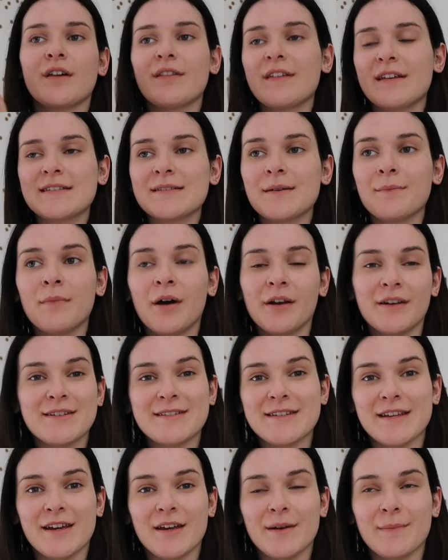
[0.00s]
So this
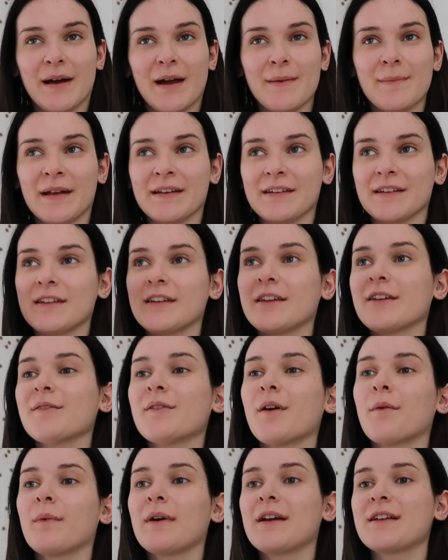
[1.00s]
monitor by
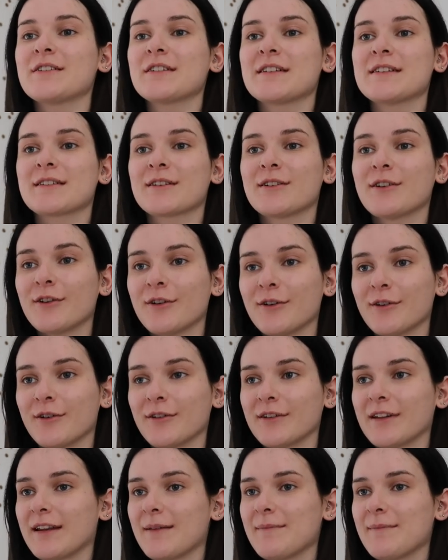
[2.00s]
BenQ, which is called,